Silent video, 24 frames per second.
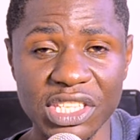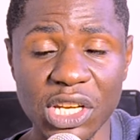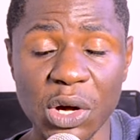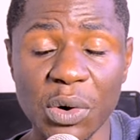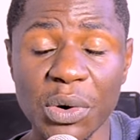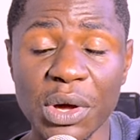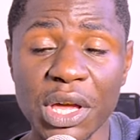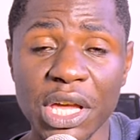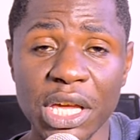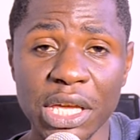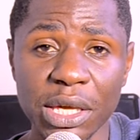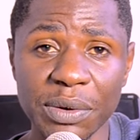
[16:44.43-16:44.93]
Now,
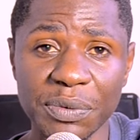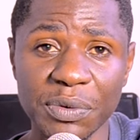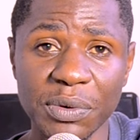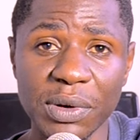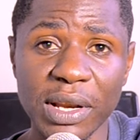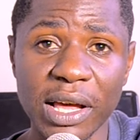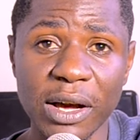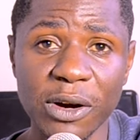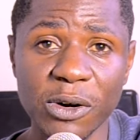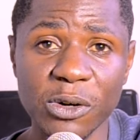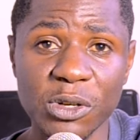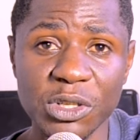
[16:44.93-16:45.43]
if you
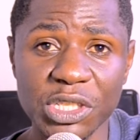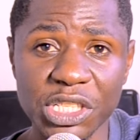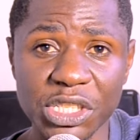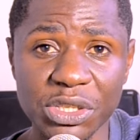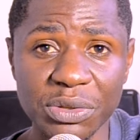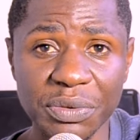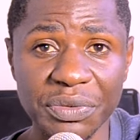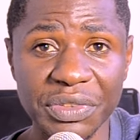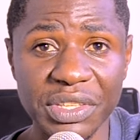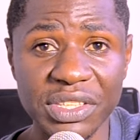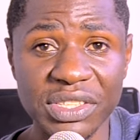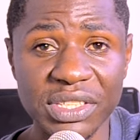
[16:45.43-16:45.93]
like content
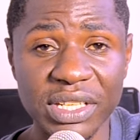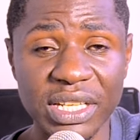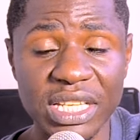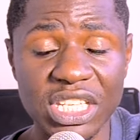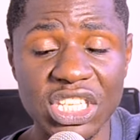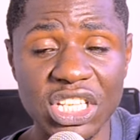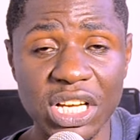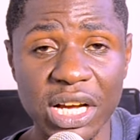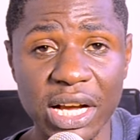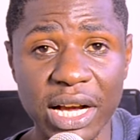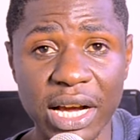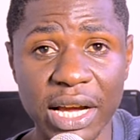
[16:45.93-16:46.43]
of this
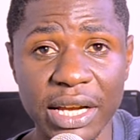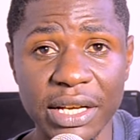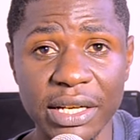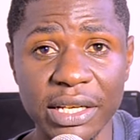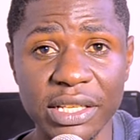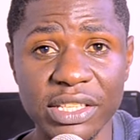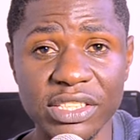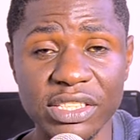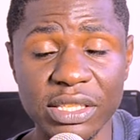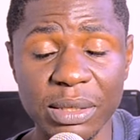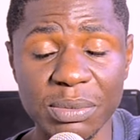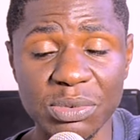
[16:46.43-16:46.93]
nature,
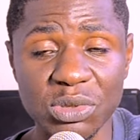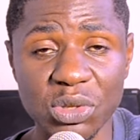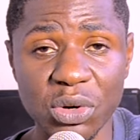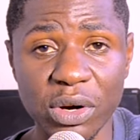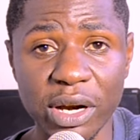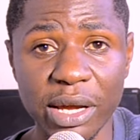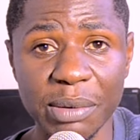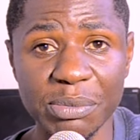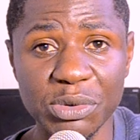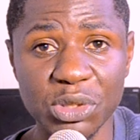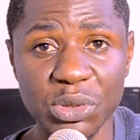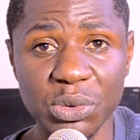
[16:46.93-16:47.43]
kindly
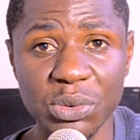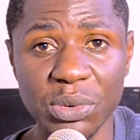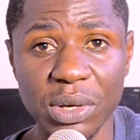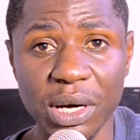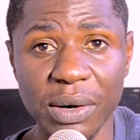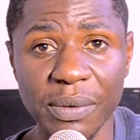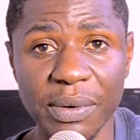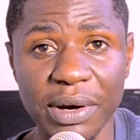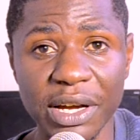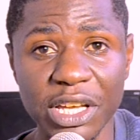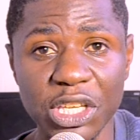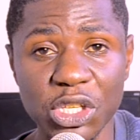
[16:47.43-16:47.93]
subscribe to
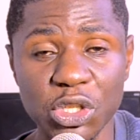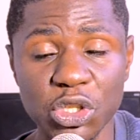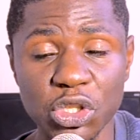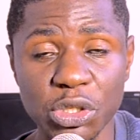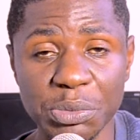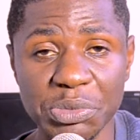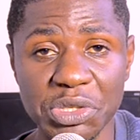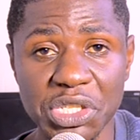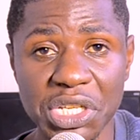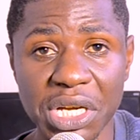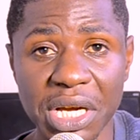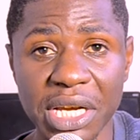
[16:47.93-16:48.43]
our
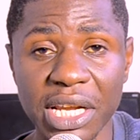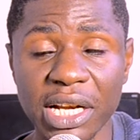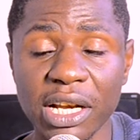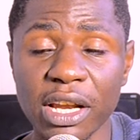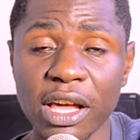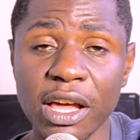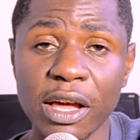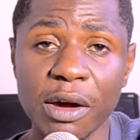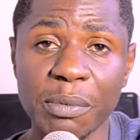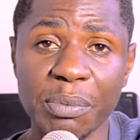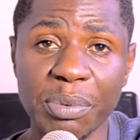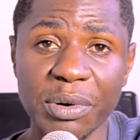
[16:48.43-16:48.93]
YouTube channel.
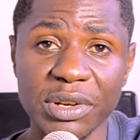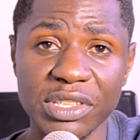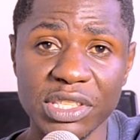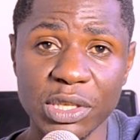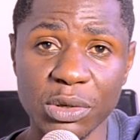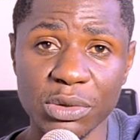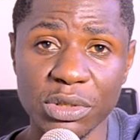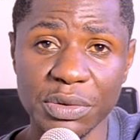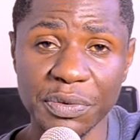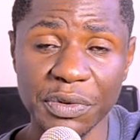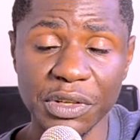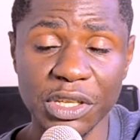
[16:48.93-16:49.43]
Press the
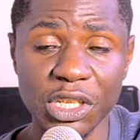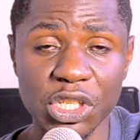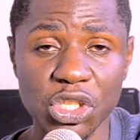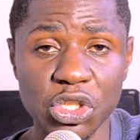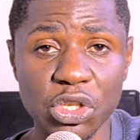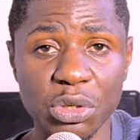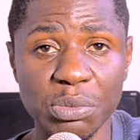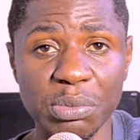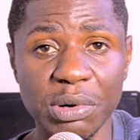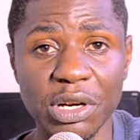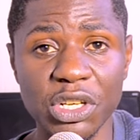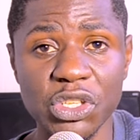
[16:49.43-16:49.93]

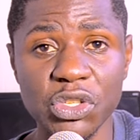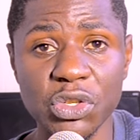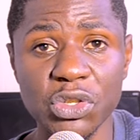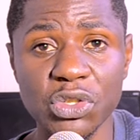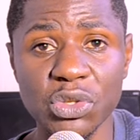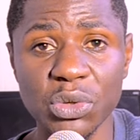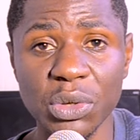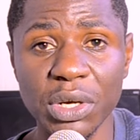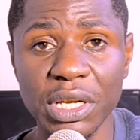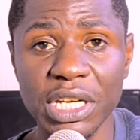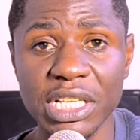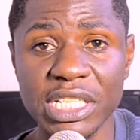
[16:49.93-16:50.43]
notification button
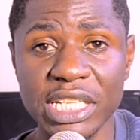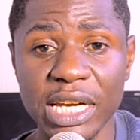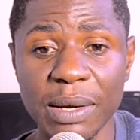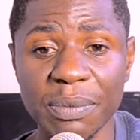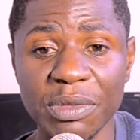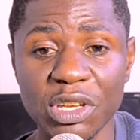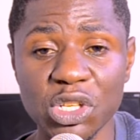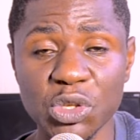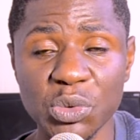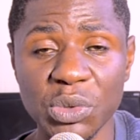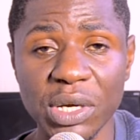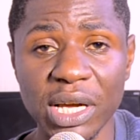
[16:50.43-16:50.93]
so anytime
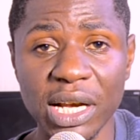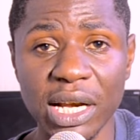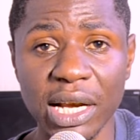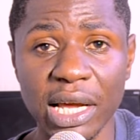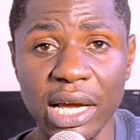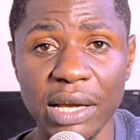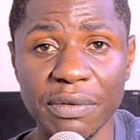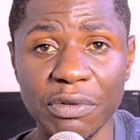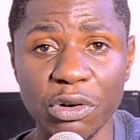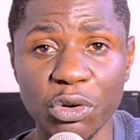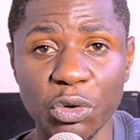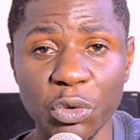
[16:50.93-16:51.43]
that we are
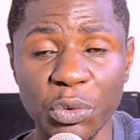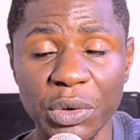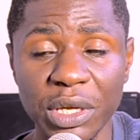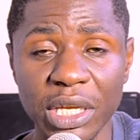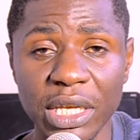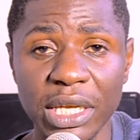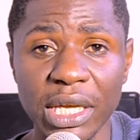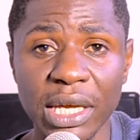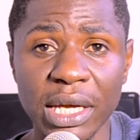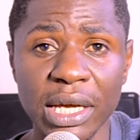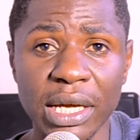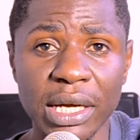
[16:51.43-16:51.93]
live or
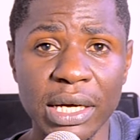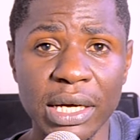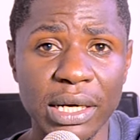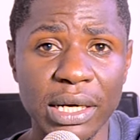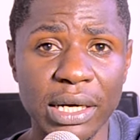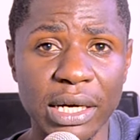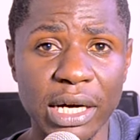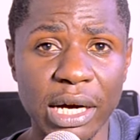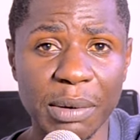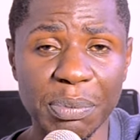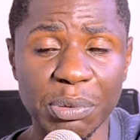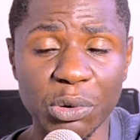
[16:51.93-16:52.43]
we
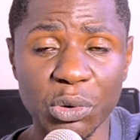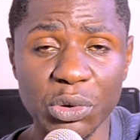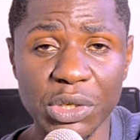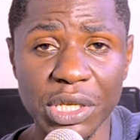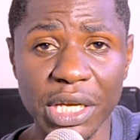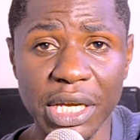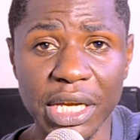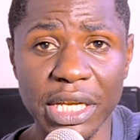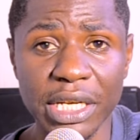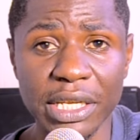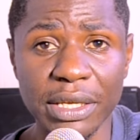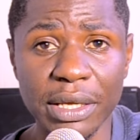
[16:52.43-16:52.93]
upload
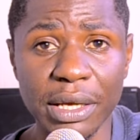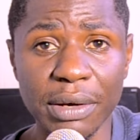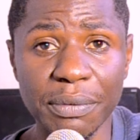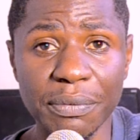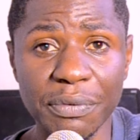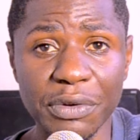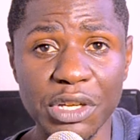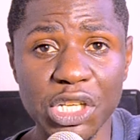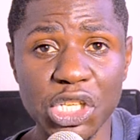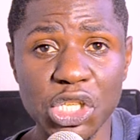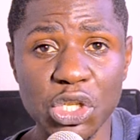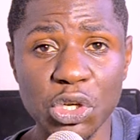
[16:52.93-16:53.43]
any
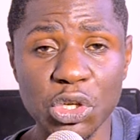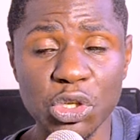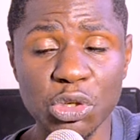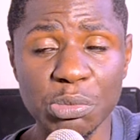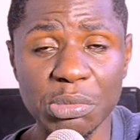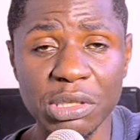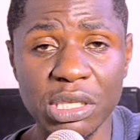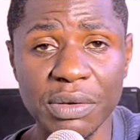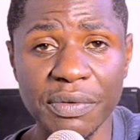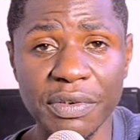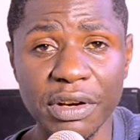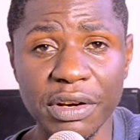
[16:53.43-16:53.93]
video, you'll
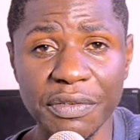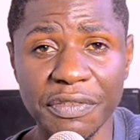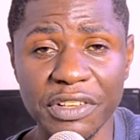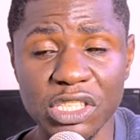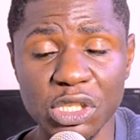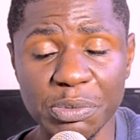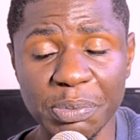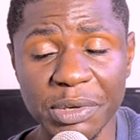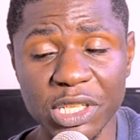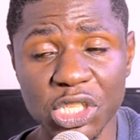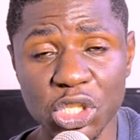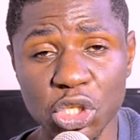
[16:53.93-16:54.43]
be the very
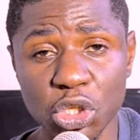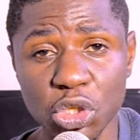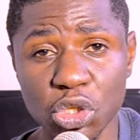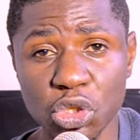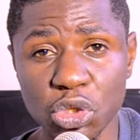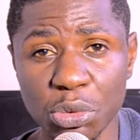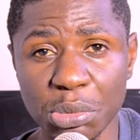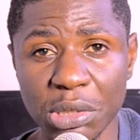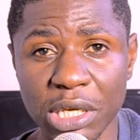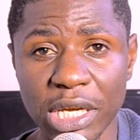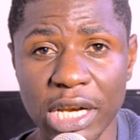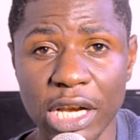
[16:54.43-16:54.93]
first person
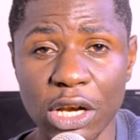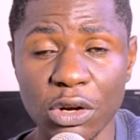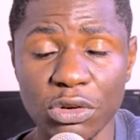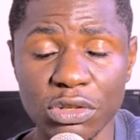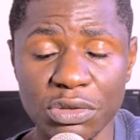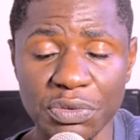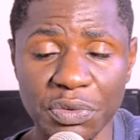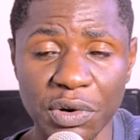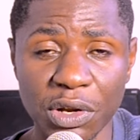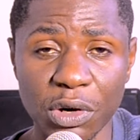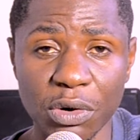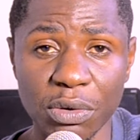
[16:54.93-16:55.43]
to be
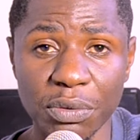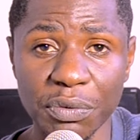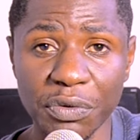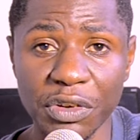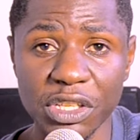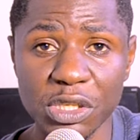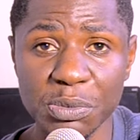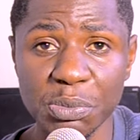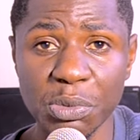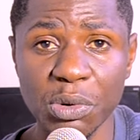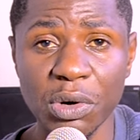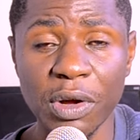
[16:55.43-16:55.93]
notified on
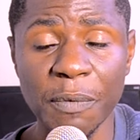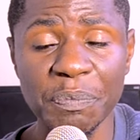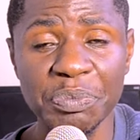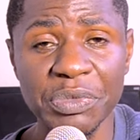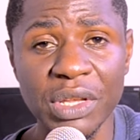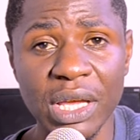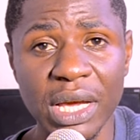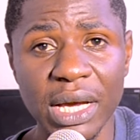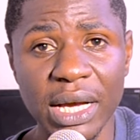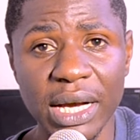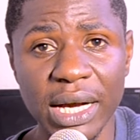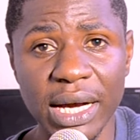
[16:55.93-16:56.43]
Facebook.
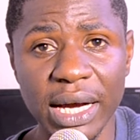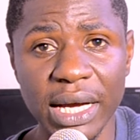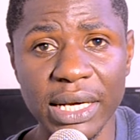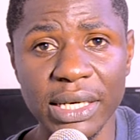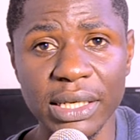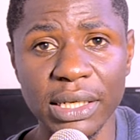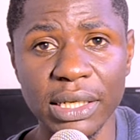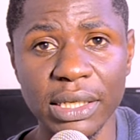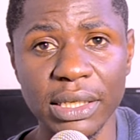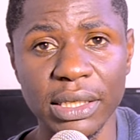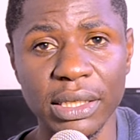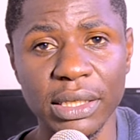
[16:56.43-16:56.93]

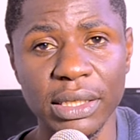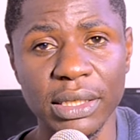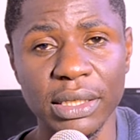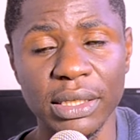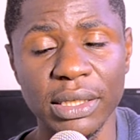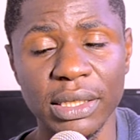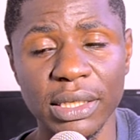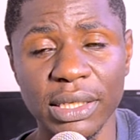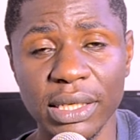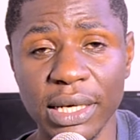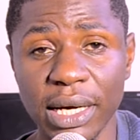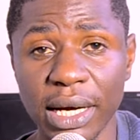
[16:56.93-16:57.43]

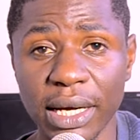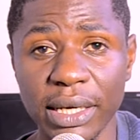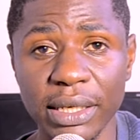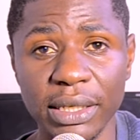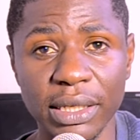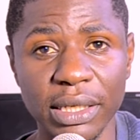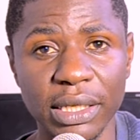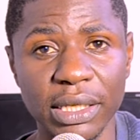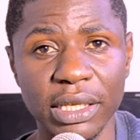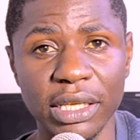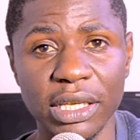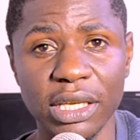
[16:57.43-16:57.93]

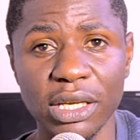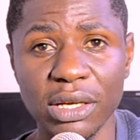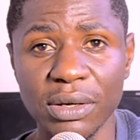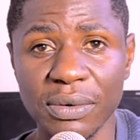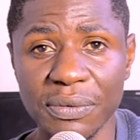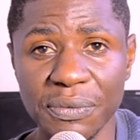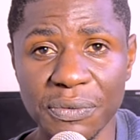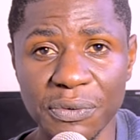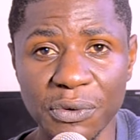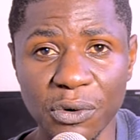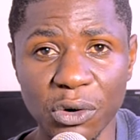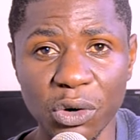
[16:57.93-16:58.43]
Kindly
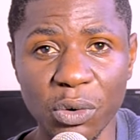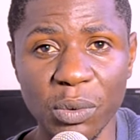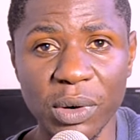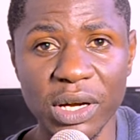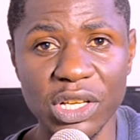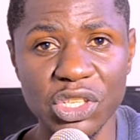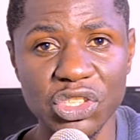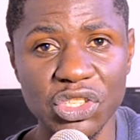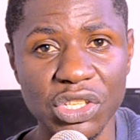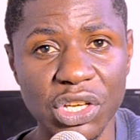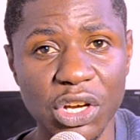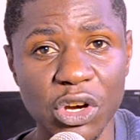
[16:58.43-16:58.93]
follow
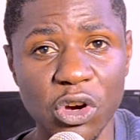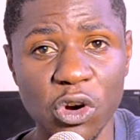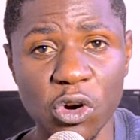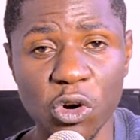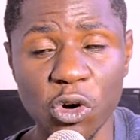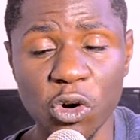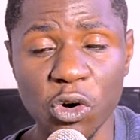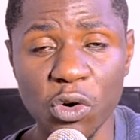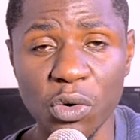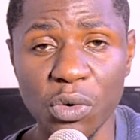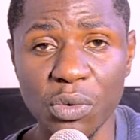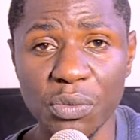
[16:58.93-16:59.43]
us.
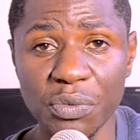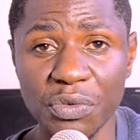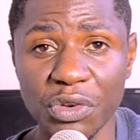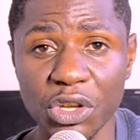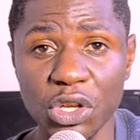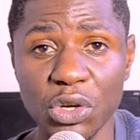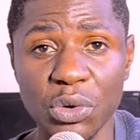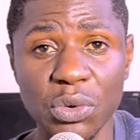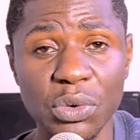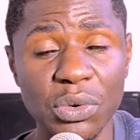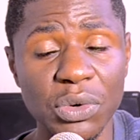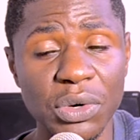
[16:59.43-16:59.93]

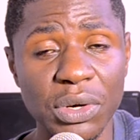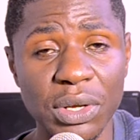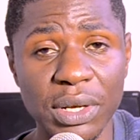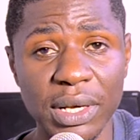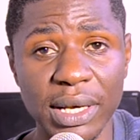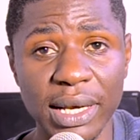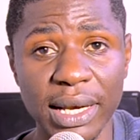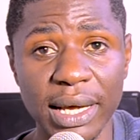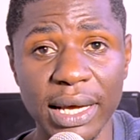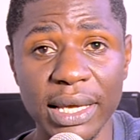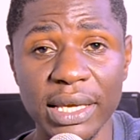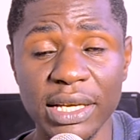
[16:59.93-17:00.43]
View,
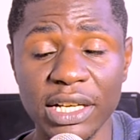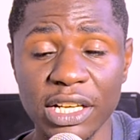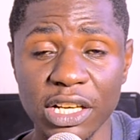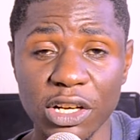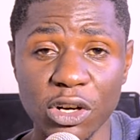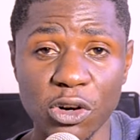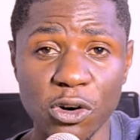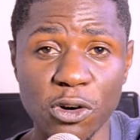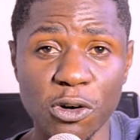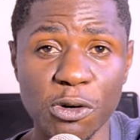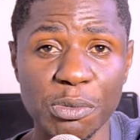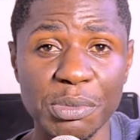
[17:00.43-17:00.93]
like,
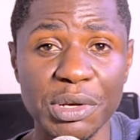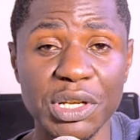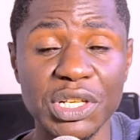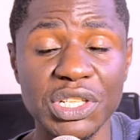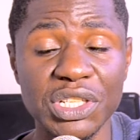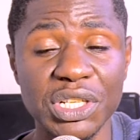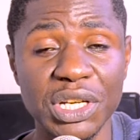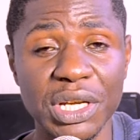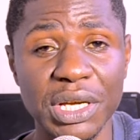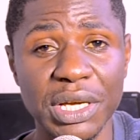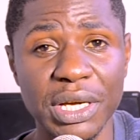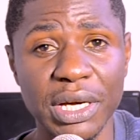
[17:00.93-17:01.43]

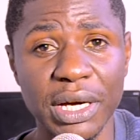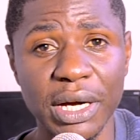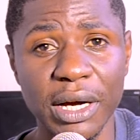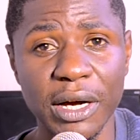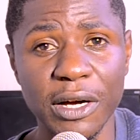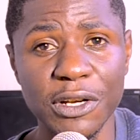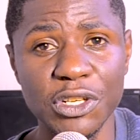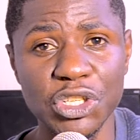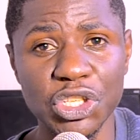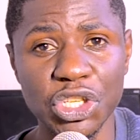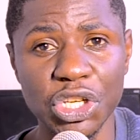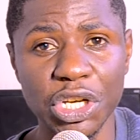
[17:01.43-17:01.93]
comment,
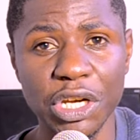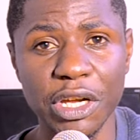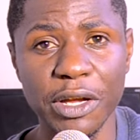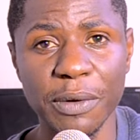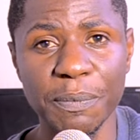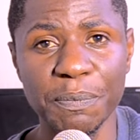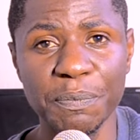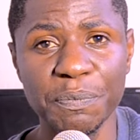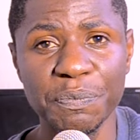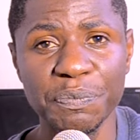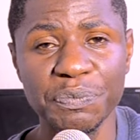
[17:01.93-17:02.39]
and share.